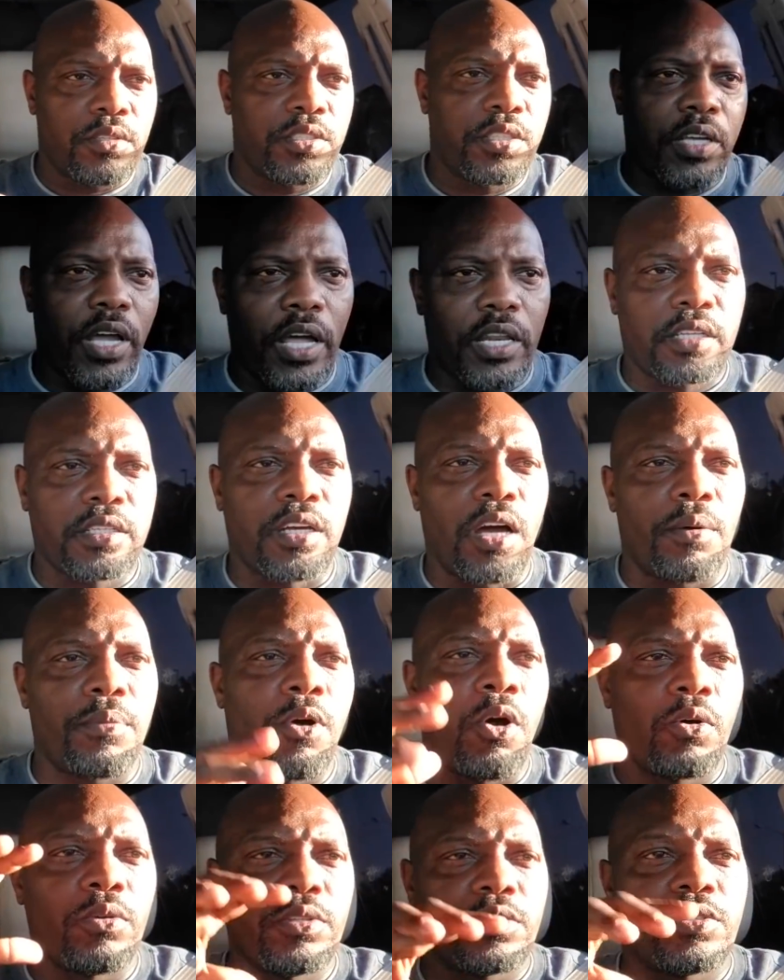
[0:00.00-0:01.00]
got a cup
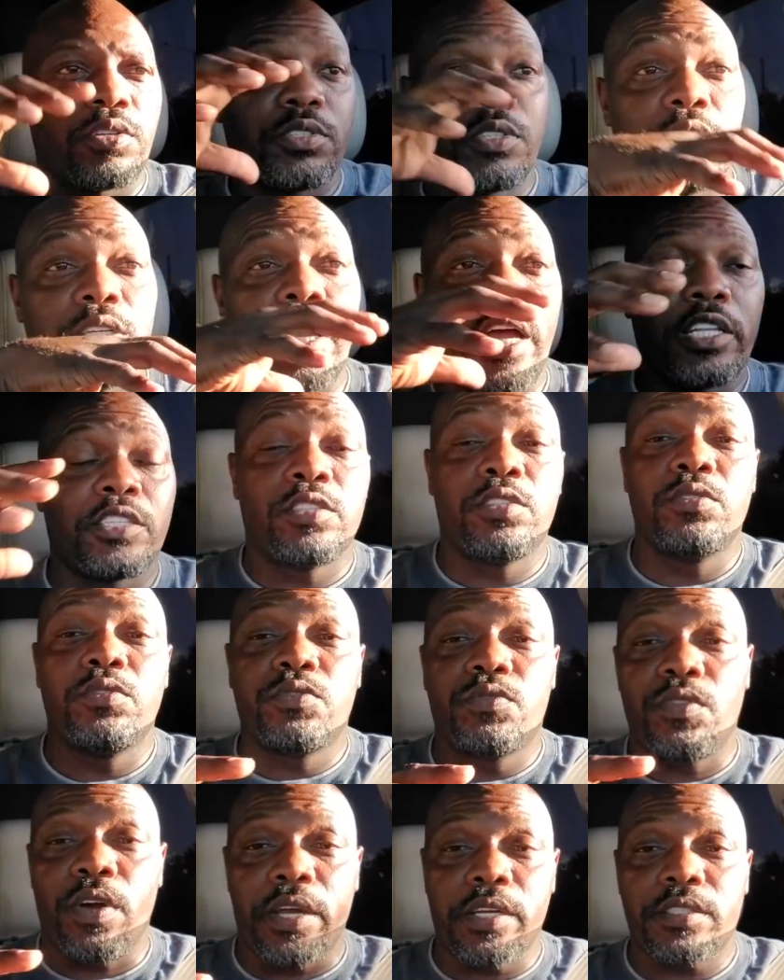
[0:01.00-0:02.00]
holder, so she got two
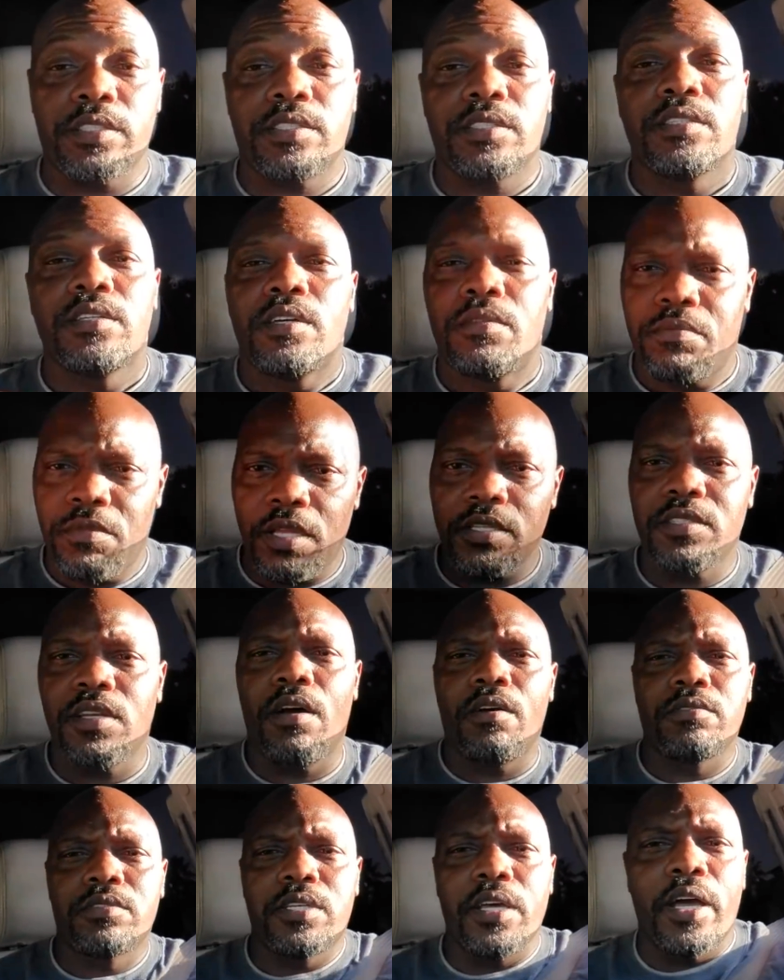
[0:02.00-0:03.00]
drinks. I
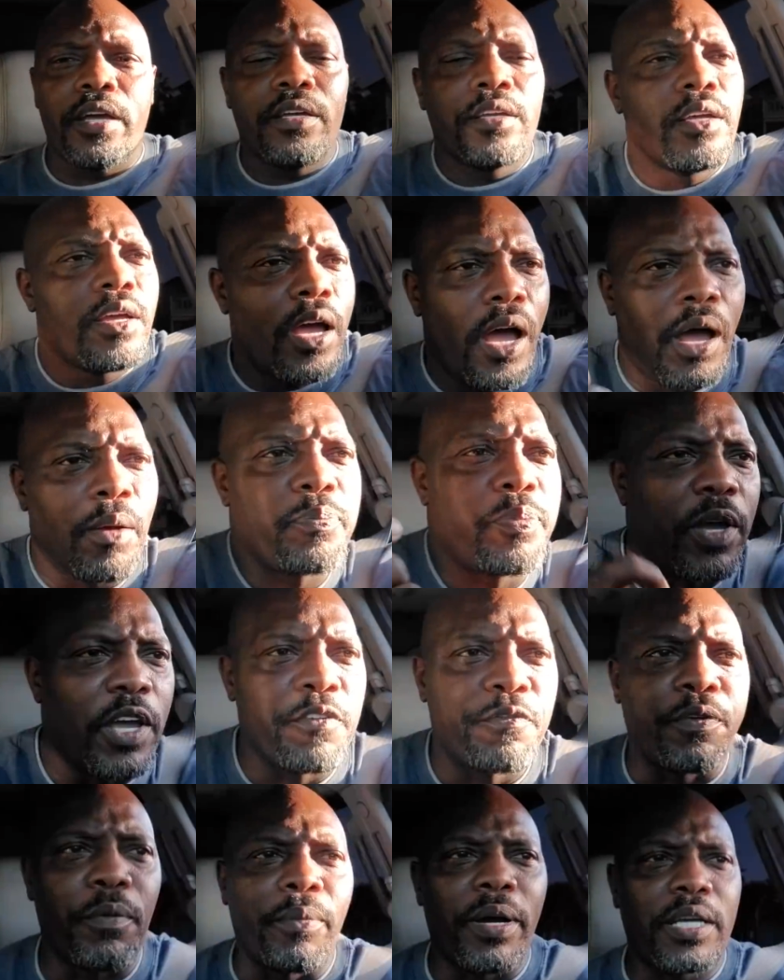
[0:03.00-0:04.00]
said, okay. I
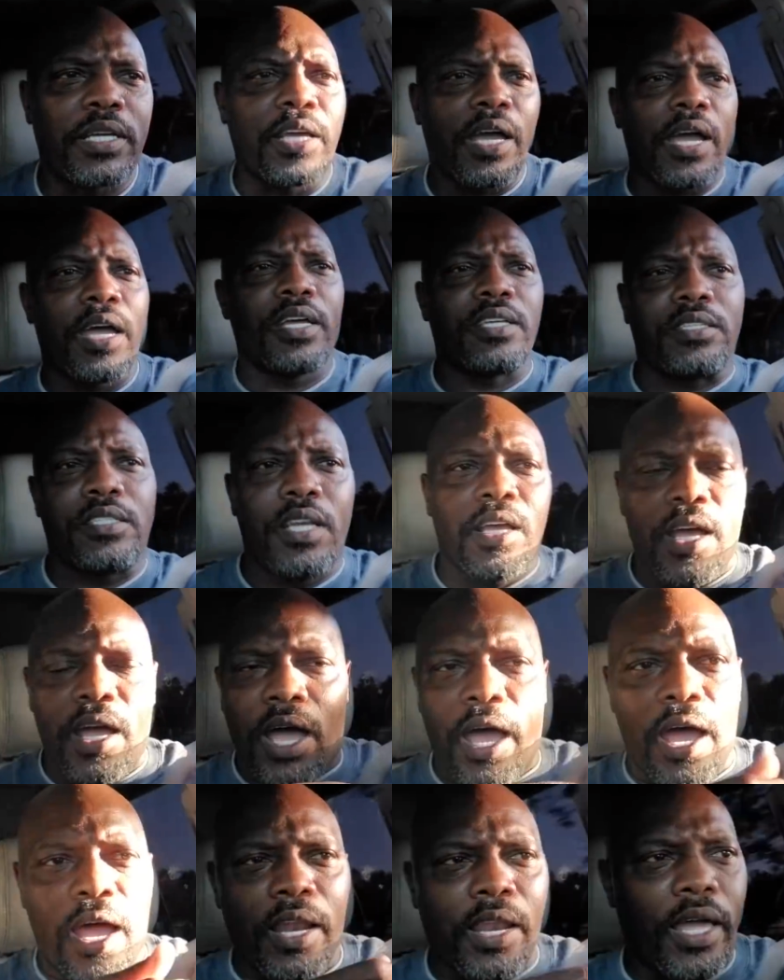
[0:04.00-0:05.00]
paid for my gas.
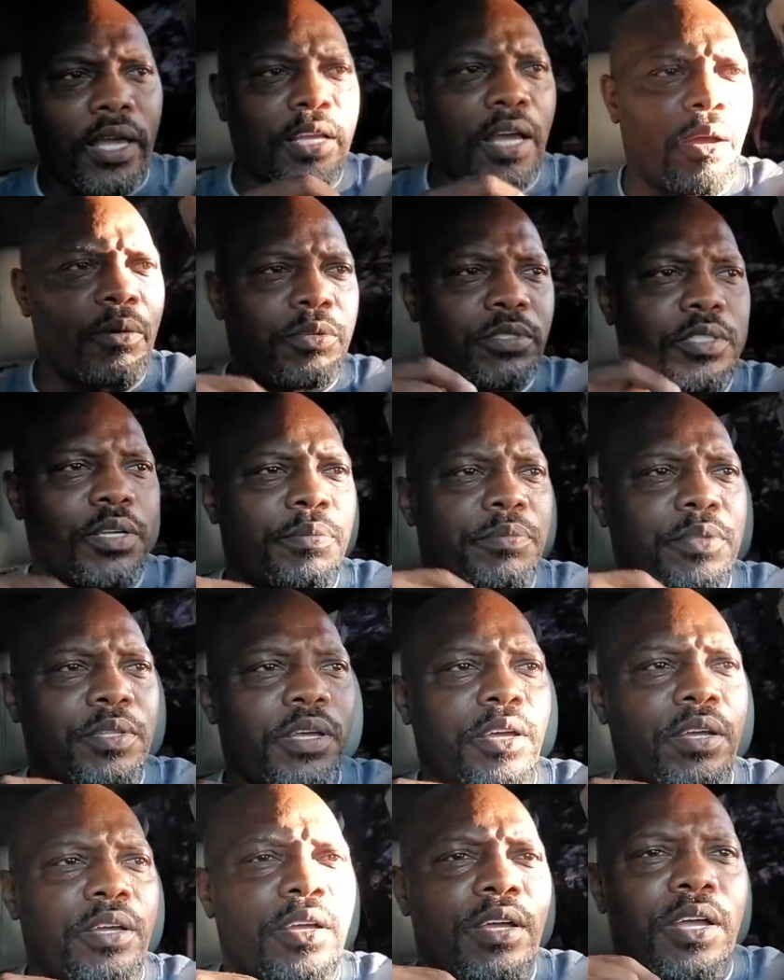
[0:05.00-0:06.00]
I was up
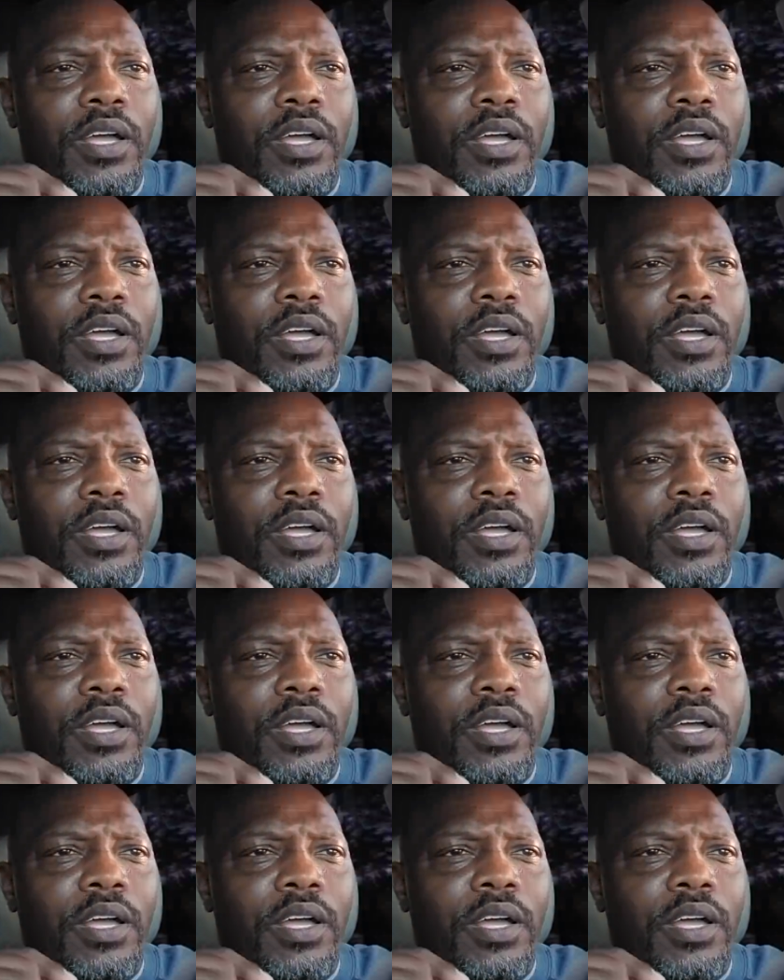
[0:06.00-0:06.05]
there,